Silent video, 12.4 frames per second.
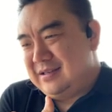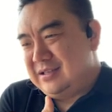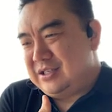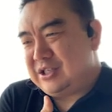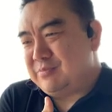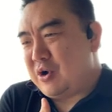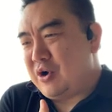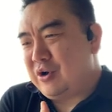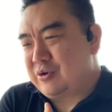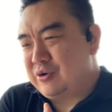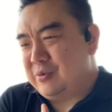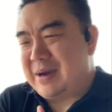small
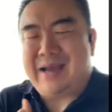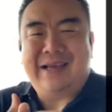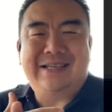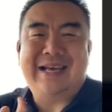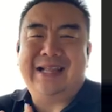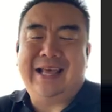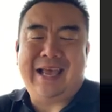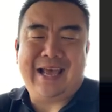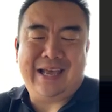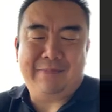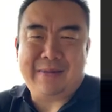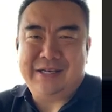group, my
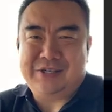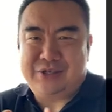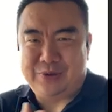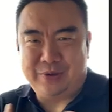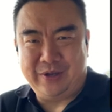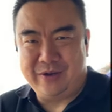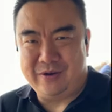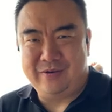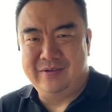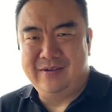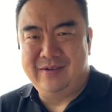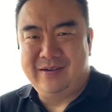atelier, my studio,
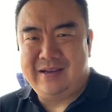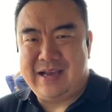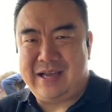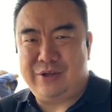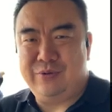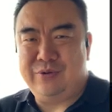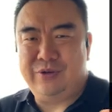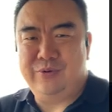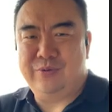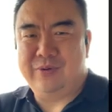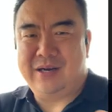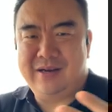and
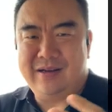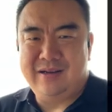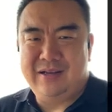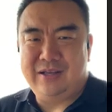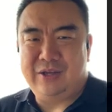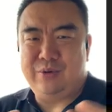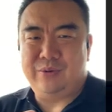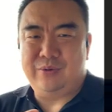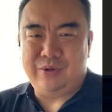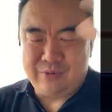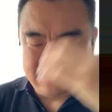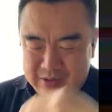you
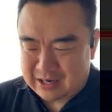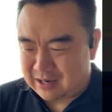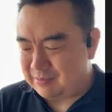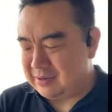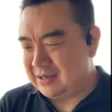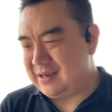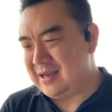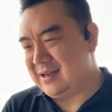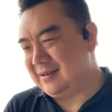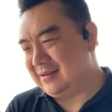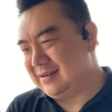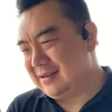come
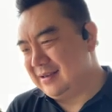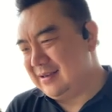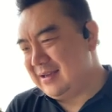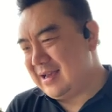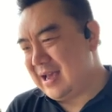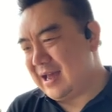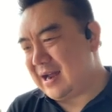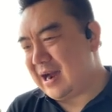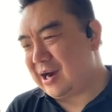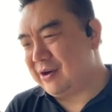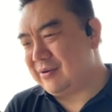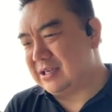and
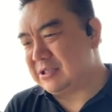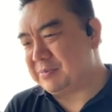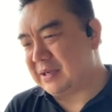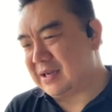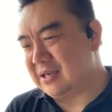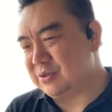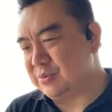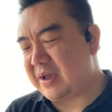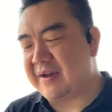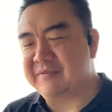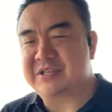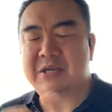hire us because we
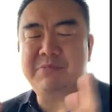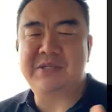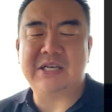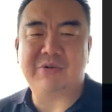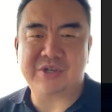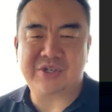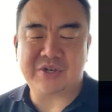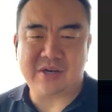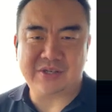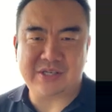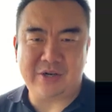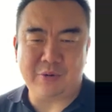have some secret
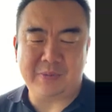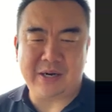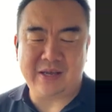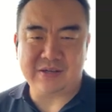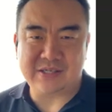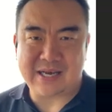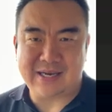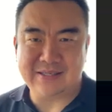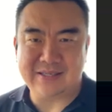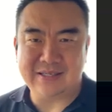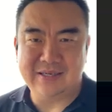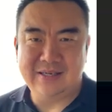sauce that nobody else has.